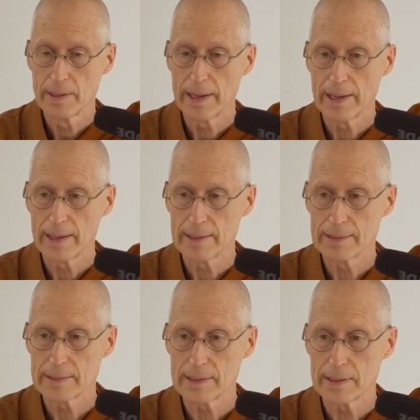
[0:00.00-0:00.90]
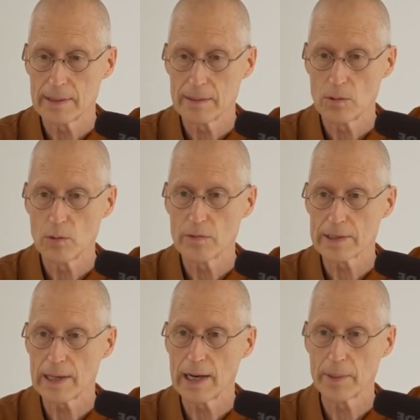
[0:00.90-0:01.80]
And uh, over
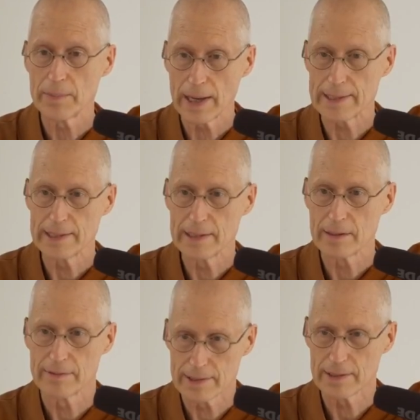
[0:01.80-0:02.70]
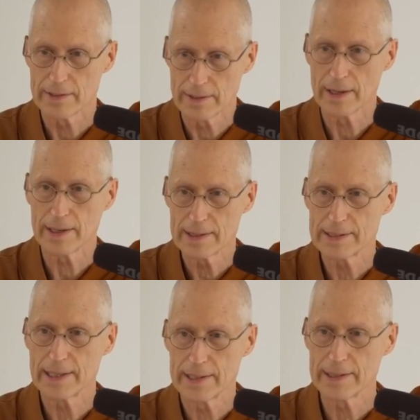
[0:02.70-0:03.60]
time, the idea of the, the
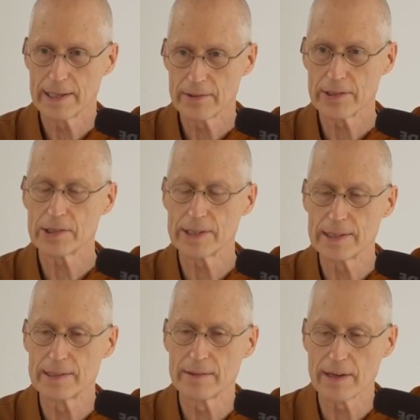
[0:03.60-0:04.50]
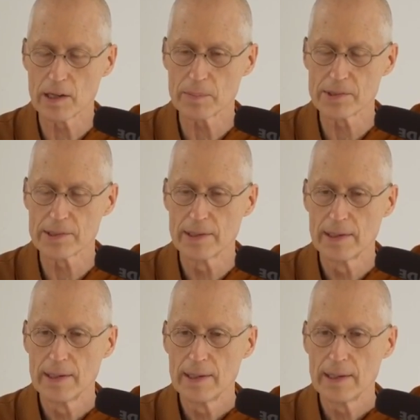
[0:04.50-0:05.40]
10 day retreat develops.
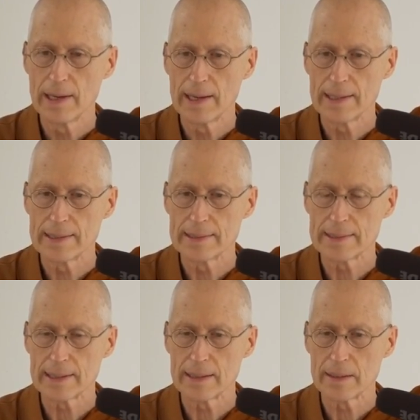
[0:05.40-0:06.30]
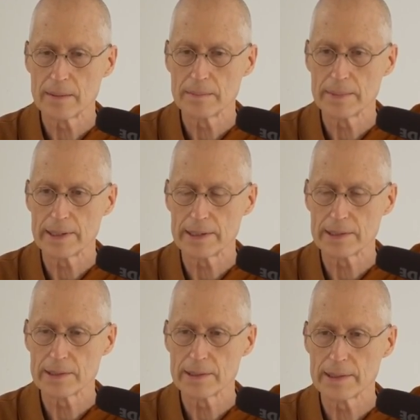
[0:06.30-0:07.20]
And um,
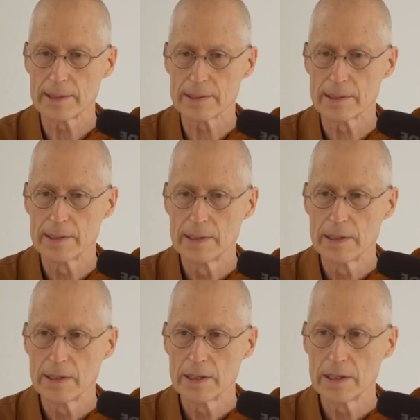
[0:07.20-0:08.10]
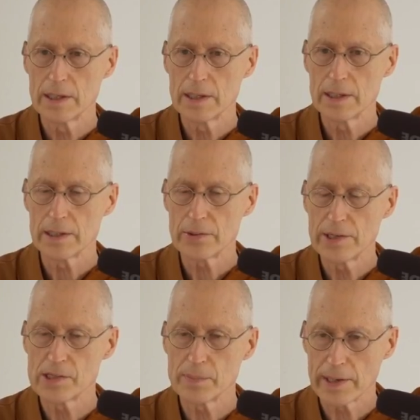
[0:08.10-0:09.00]
it, it, it
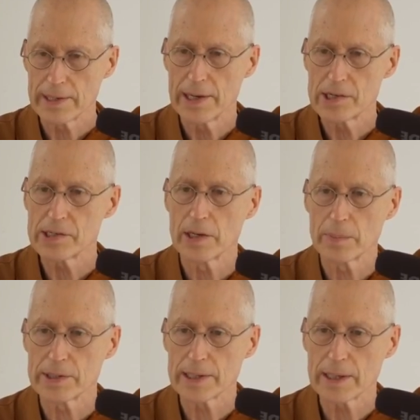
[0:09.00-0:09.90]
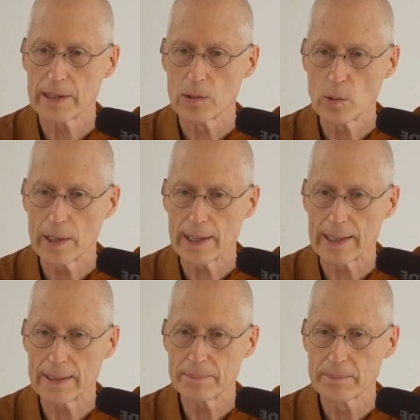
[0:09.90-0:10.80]
treats meditation in a particular
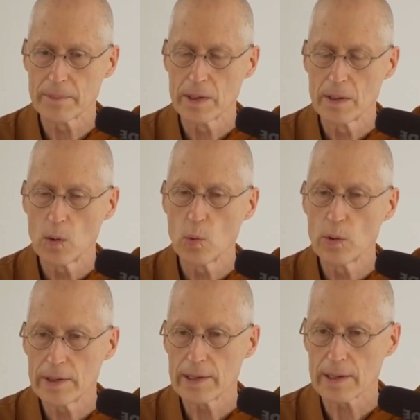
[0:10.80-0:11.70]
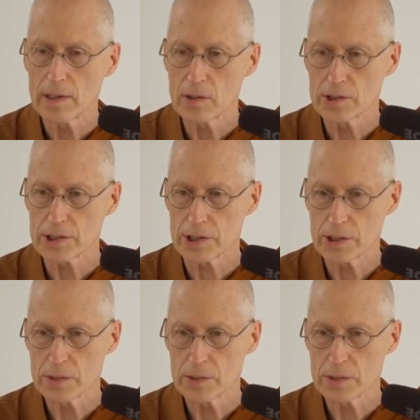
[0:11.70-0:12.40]
way within a culture,